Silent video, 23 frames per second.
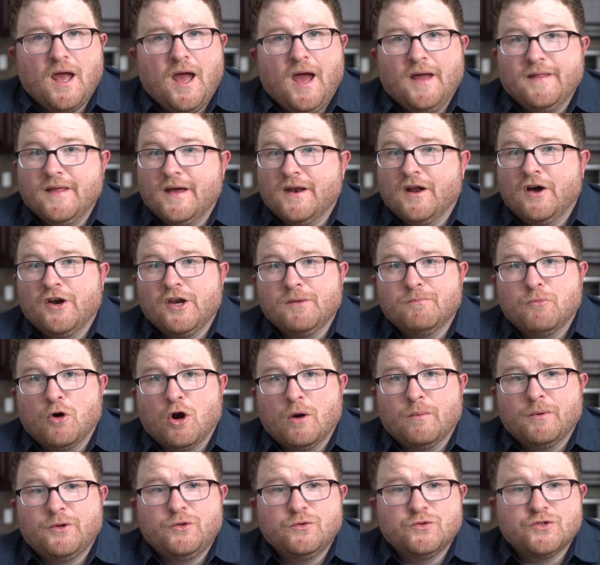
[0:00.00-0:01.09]
And that honey
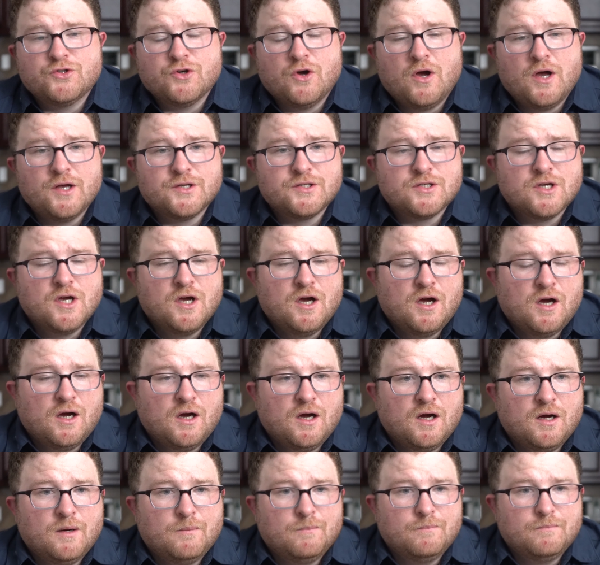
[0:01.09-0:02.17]
barbecue sauce,
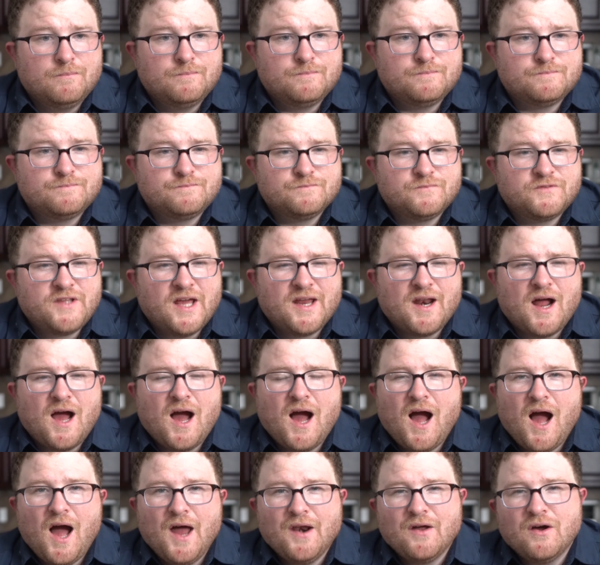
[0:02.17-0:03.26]
that hot